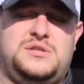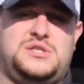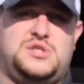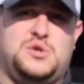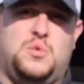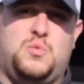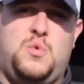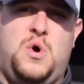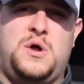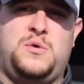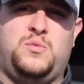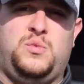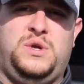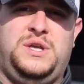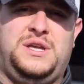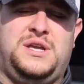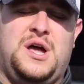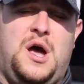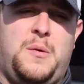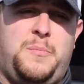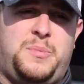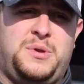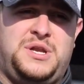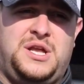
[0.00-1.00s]
So one week
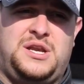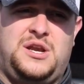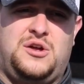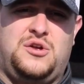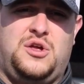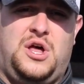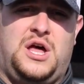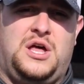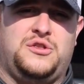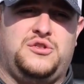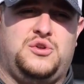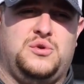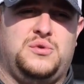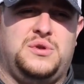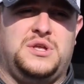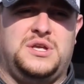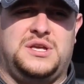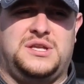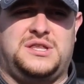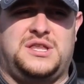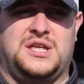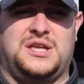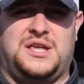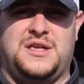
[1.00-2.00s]
up, and then I'll, I'll do the,
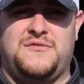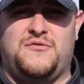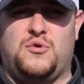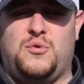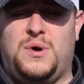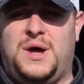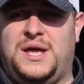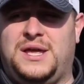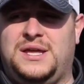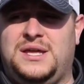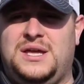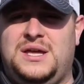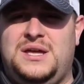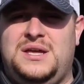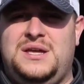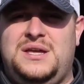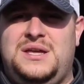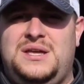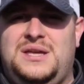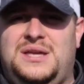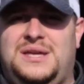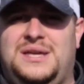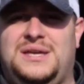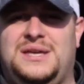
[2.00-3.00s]
the giveaway,
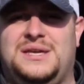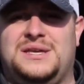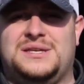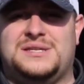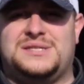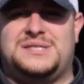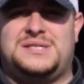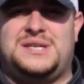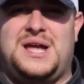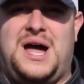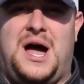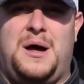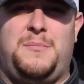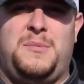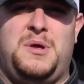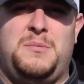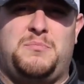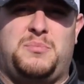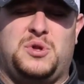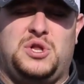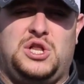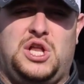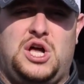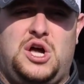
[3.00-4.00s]
is comment
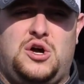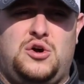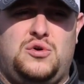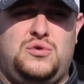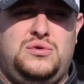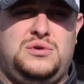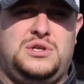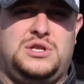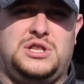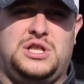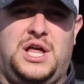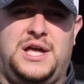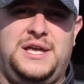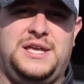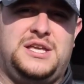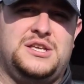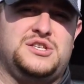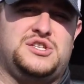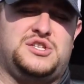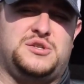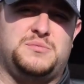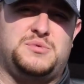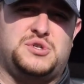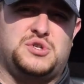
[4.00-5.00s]
below, like,
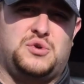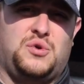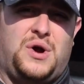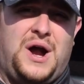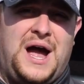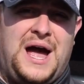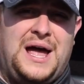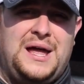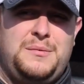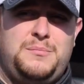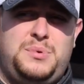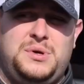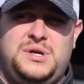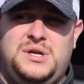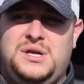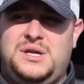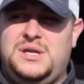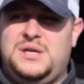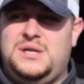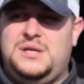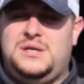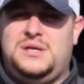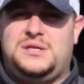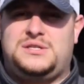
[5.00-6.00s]
and subscribe
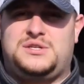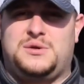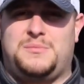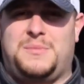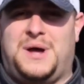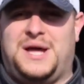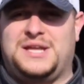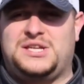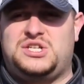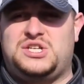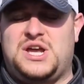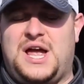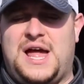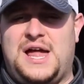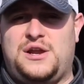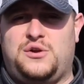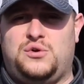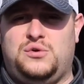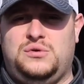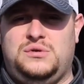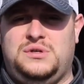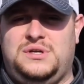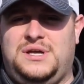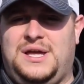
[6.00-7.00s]
to my
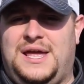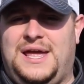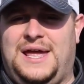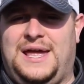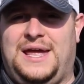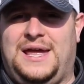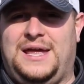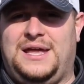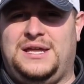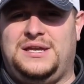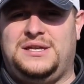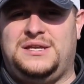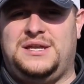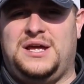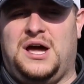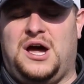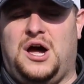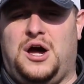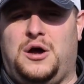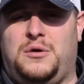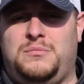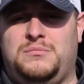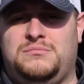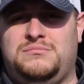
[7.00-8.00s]
channel, and
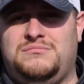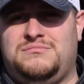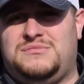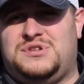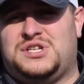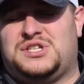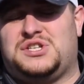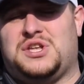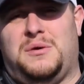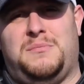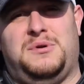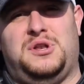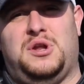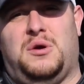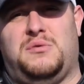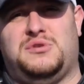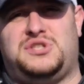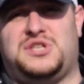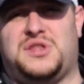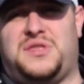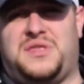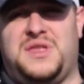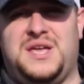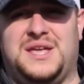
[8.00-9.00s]
um, just let me know
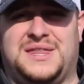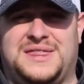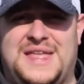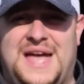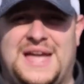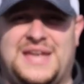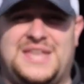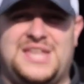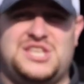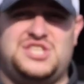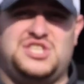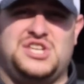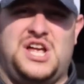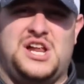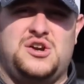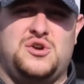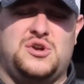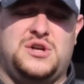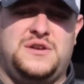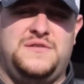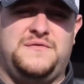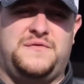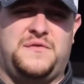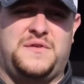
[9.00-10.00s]
what you think. That gets you
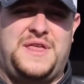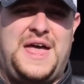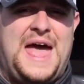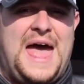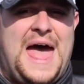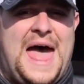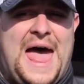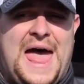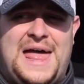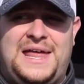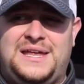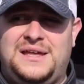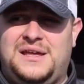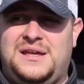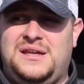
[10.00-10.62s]
entered in for the hat.